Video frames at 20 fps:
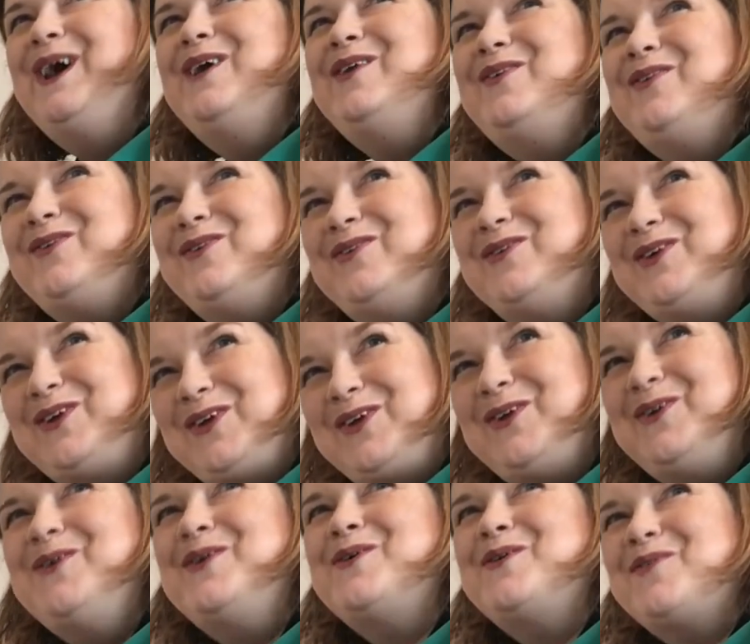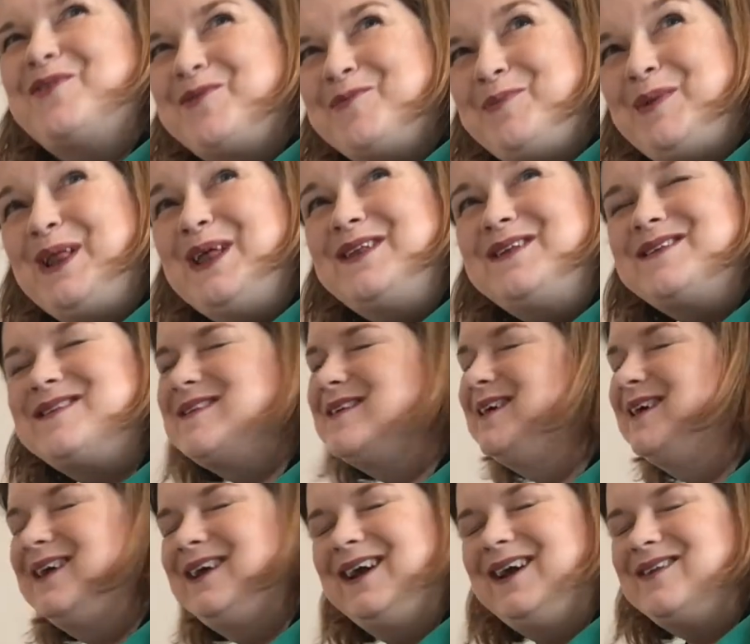secure splint,
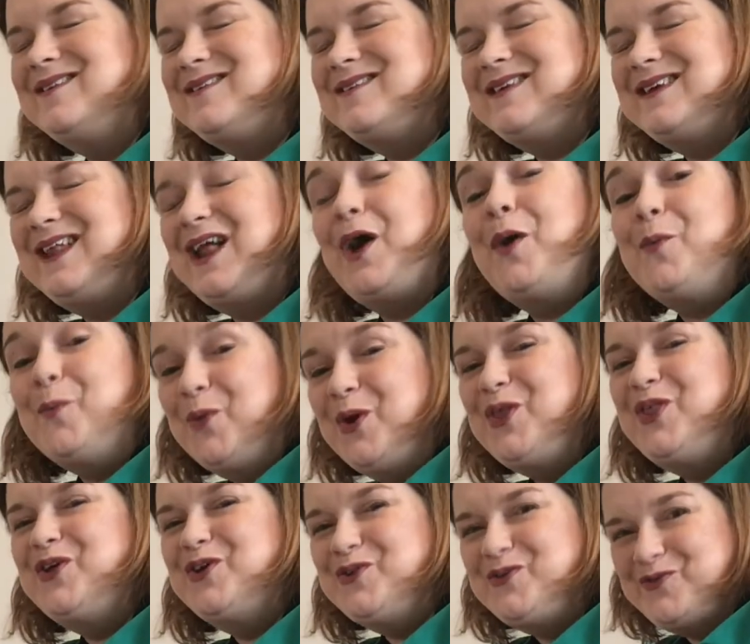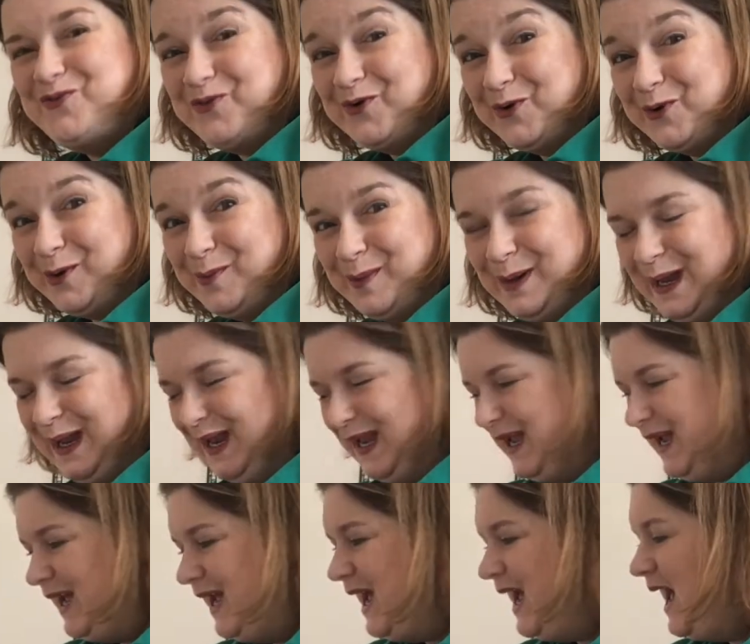can't say that, with conforming.
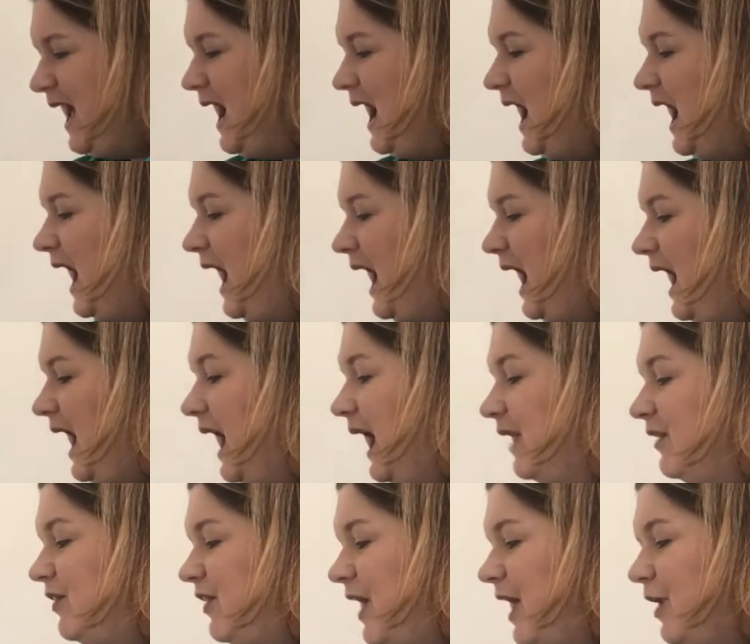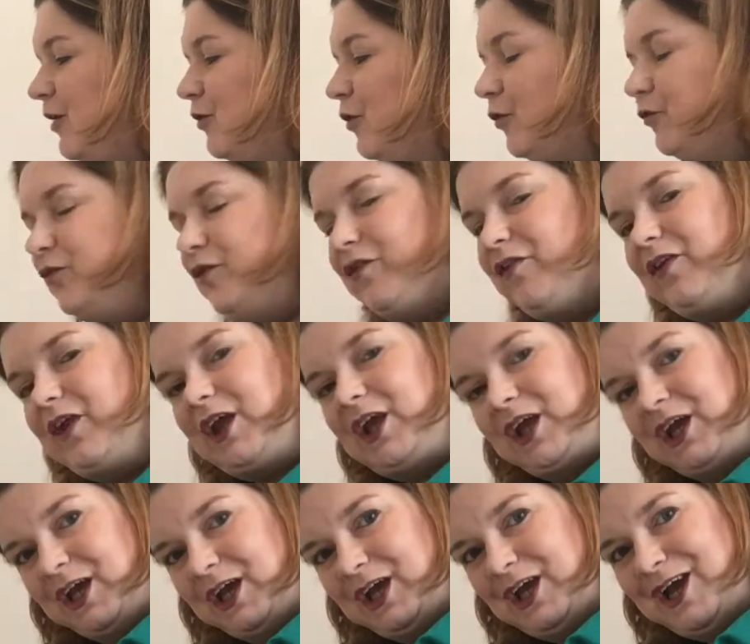And then obviously
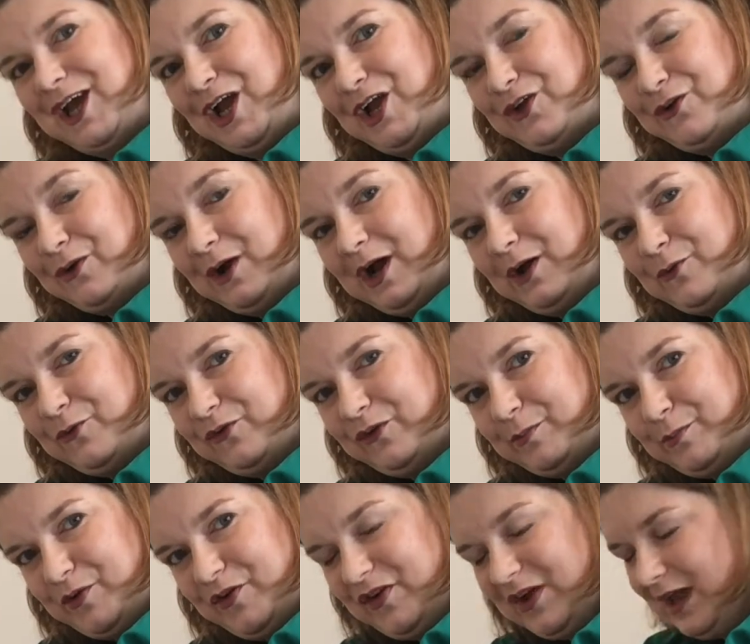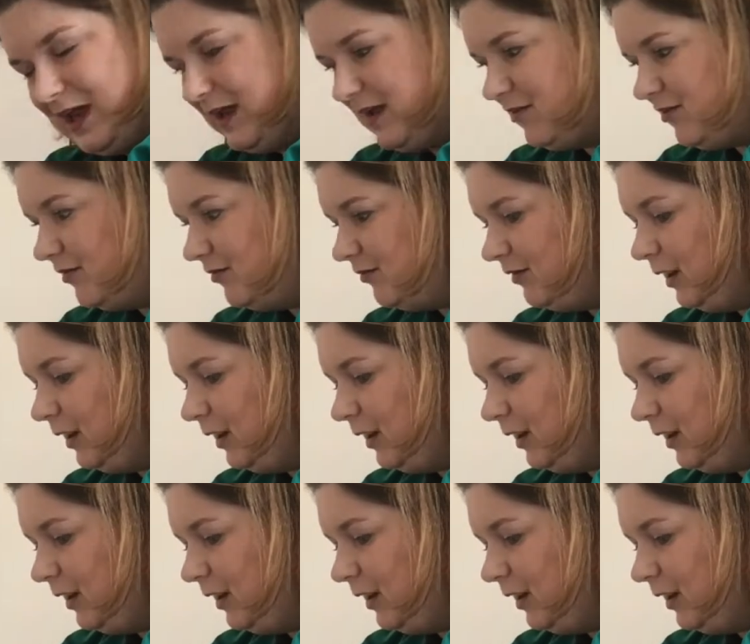your outer protective